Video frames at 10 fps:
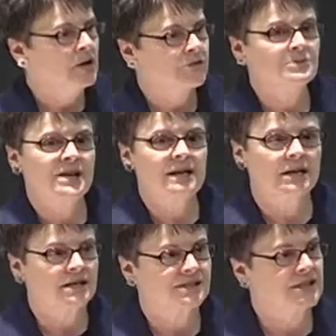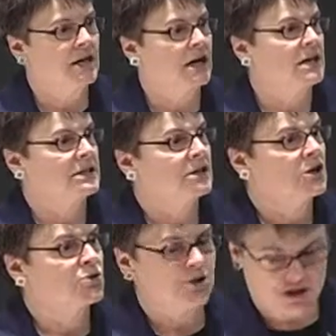From St. Augustine on,
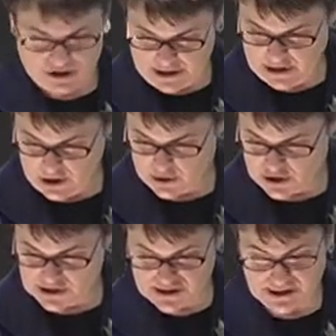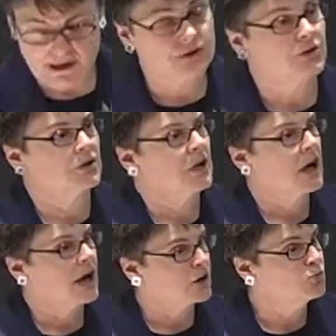Christian theologians dithered
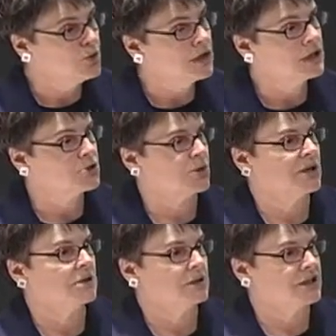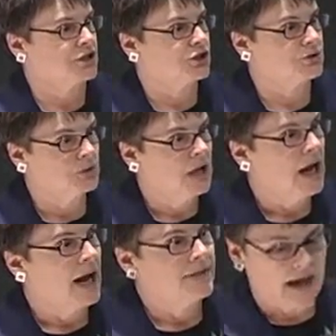on a really critical issue,
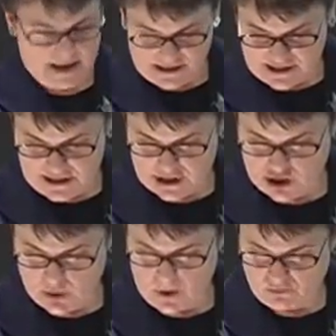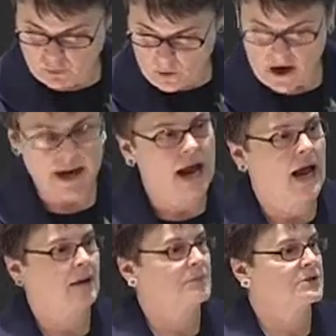and that is the issue of what
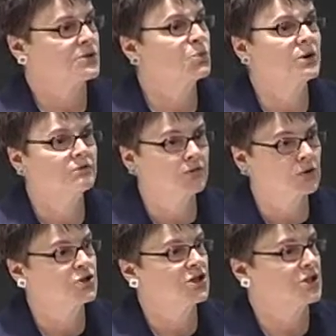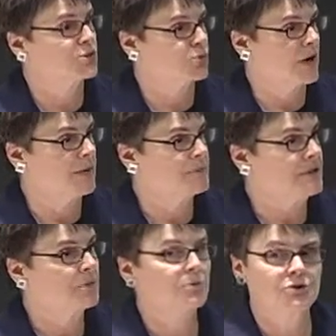happens when a virgin is raped,
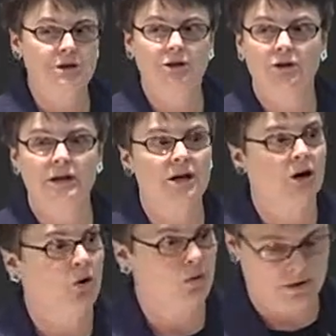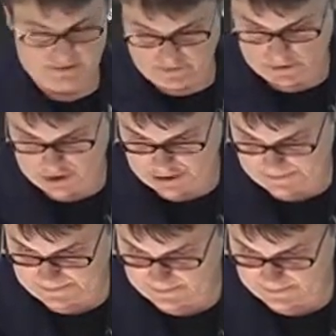particularly a holy virgin.